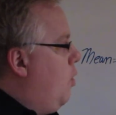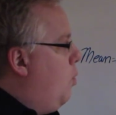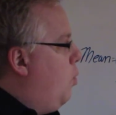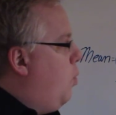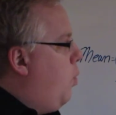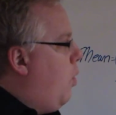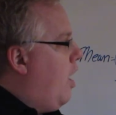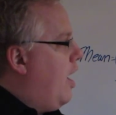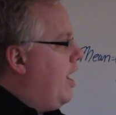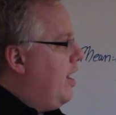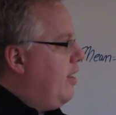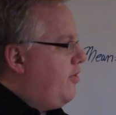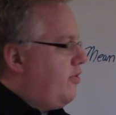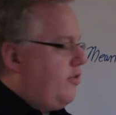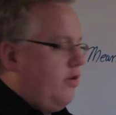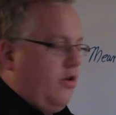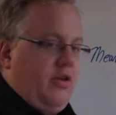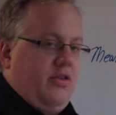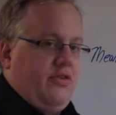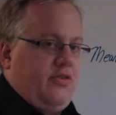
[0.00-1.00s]
why
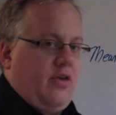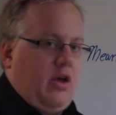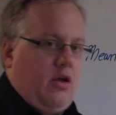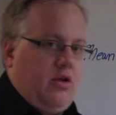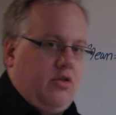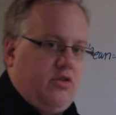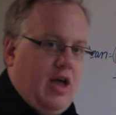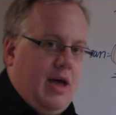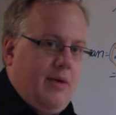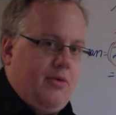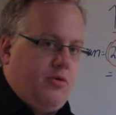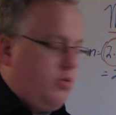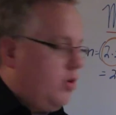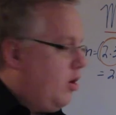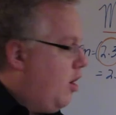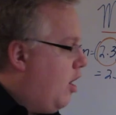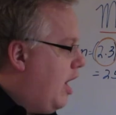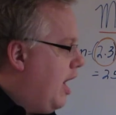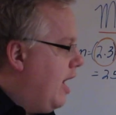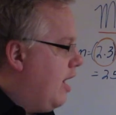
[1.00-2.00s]
certain cycle times were
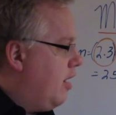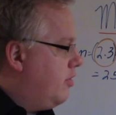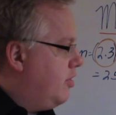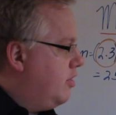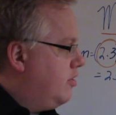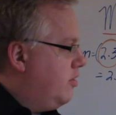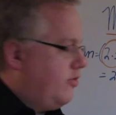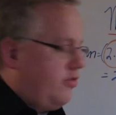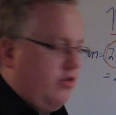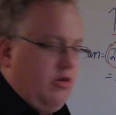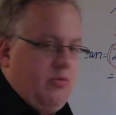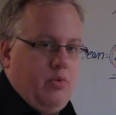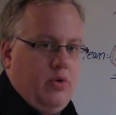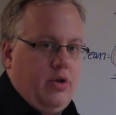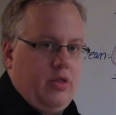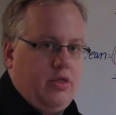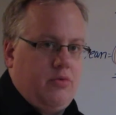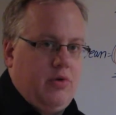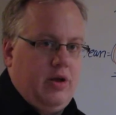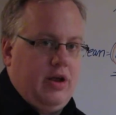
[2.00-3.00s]
higher than this
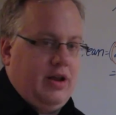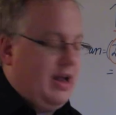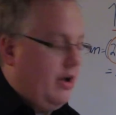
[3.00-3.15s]
2.3.